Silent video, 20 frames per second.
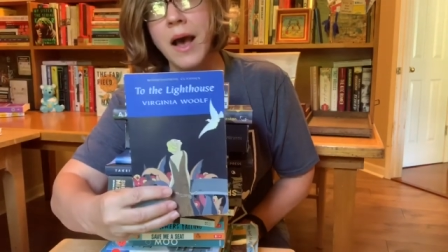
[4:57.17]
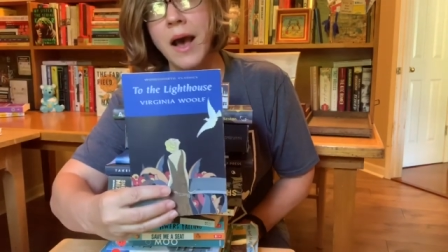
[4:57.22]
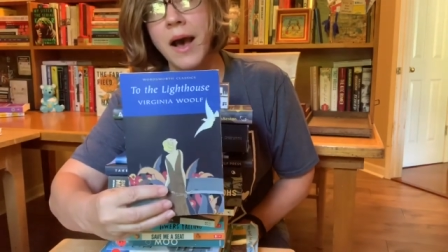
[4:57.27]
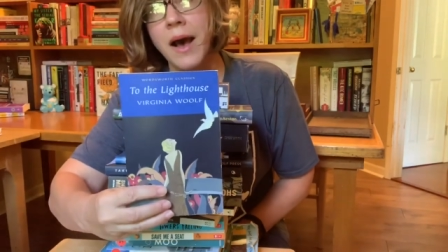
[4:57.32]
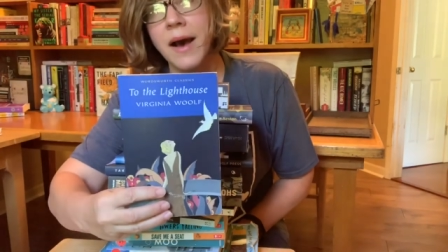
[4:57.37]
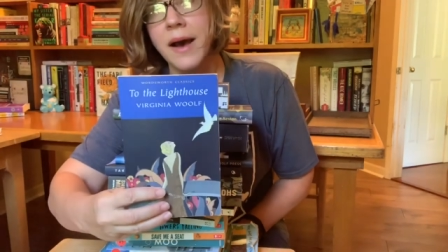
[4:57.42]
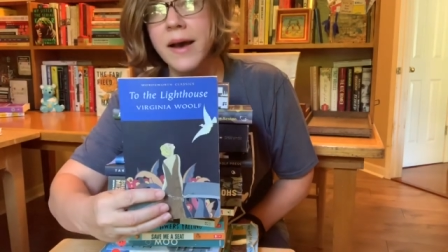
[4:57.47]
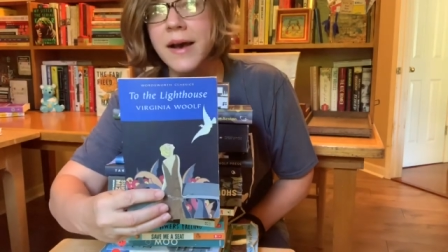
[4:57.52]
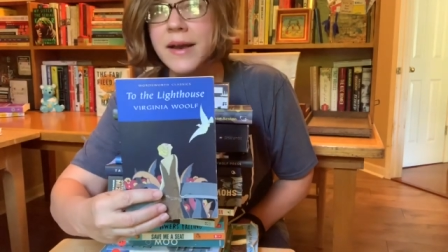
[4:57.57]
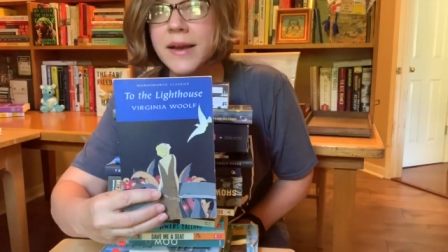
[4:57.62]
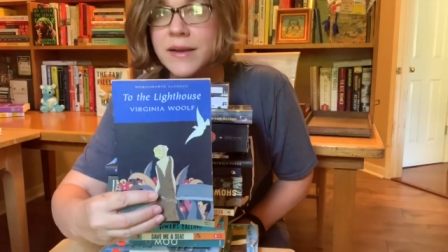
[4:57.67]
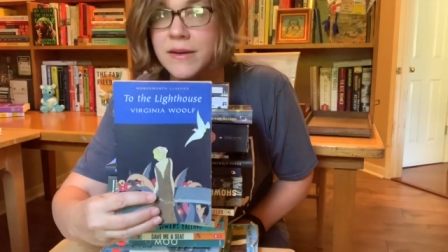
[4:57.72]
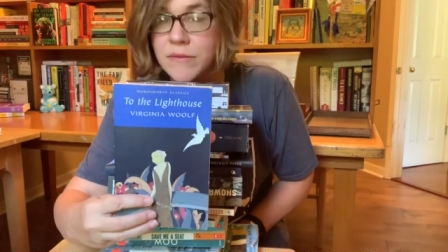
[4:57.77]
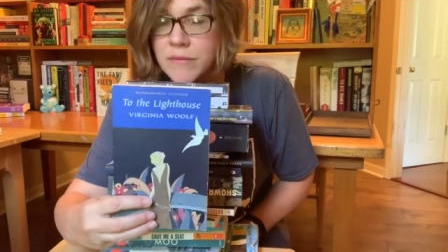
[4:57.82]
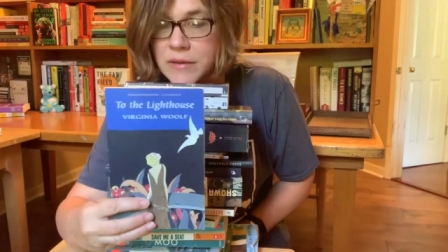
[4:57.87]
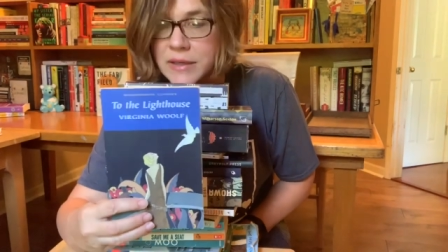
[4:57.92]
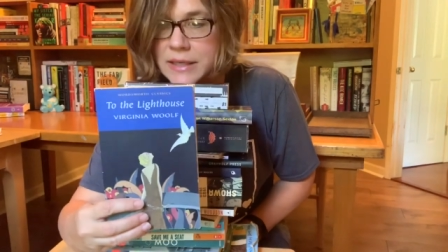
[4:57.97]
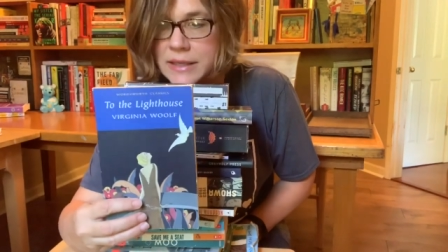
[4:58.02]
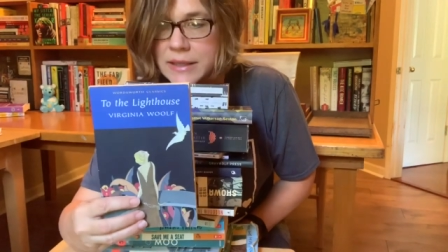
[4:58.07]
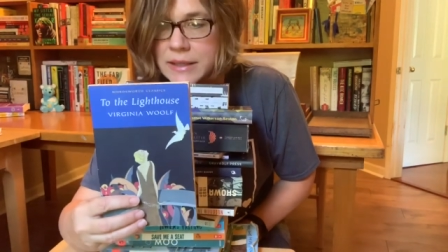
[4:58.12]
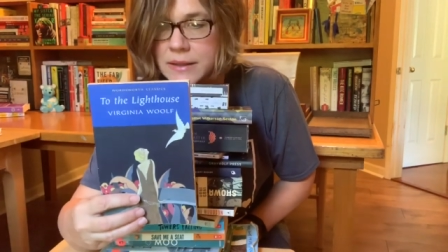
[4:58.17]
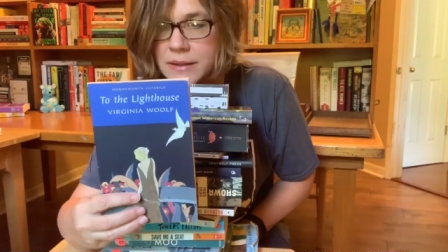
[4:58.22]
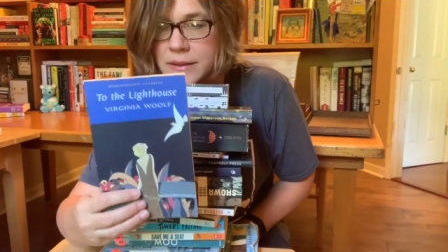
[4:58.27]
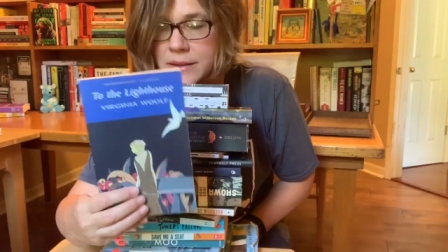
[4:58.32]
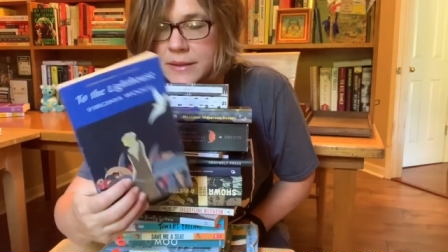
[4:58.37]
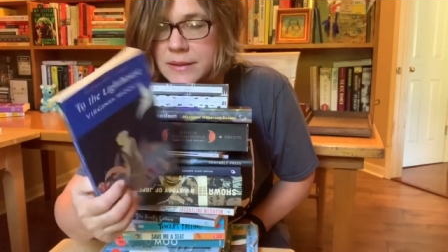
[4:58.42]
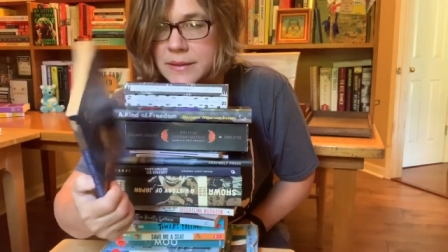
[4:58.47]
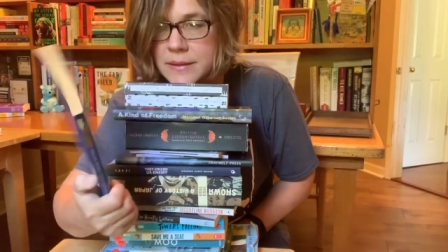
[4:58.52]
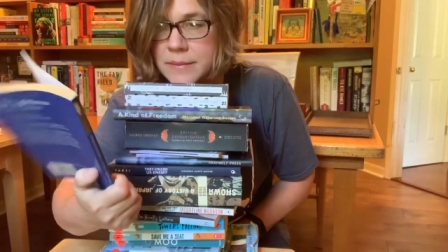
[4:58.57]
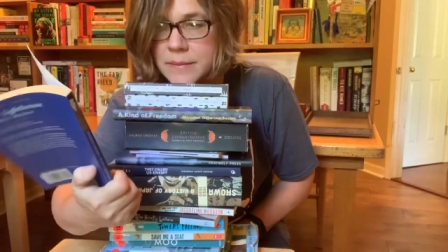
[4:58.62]
I read
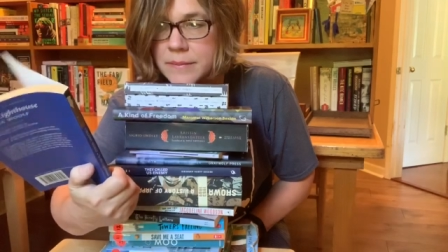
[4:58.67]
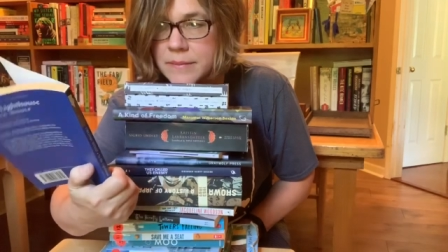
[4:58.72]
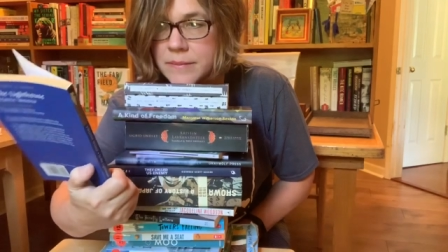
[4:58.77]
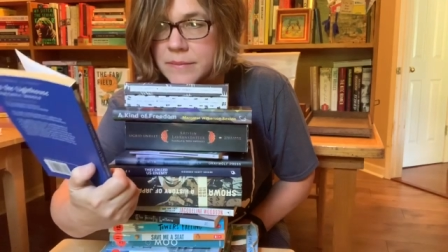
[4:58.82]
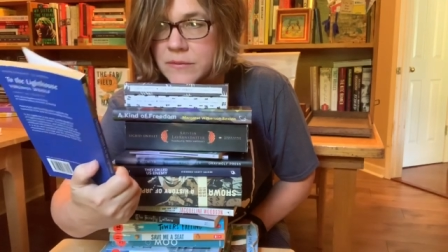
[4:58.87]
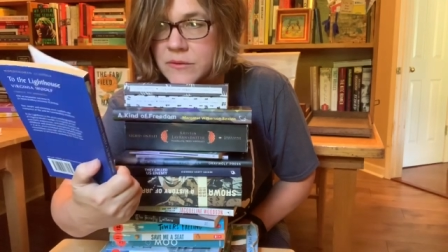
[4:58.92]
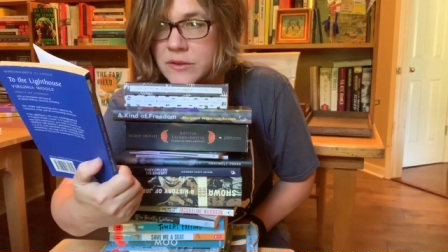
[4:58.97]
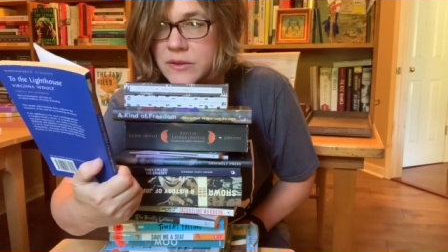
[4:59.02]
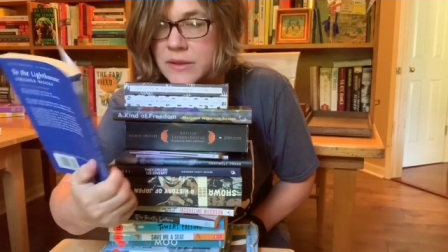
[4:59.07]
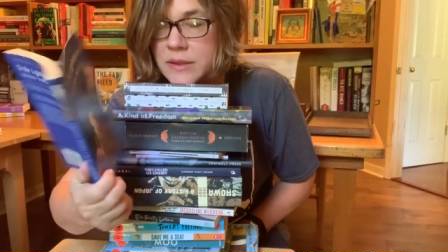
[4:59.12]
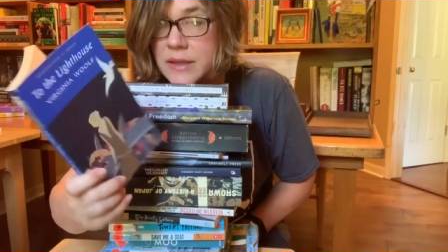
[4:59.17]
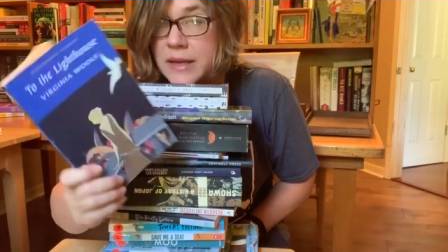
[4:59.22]
um, To the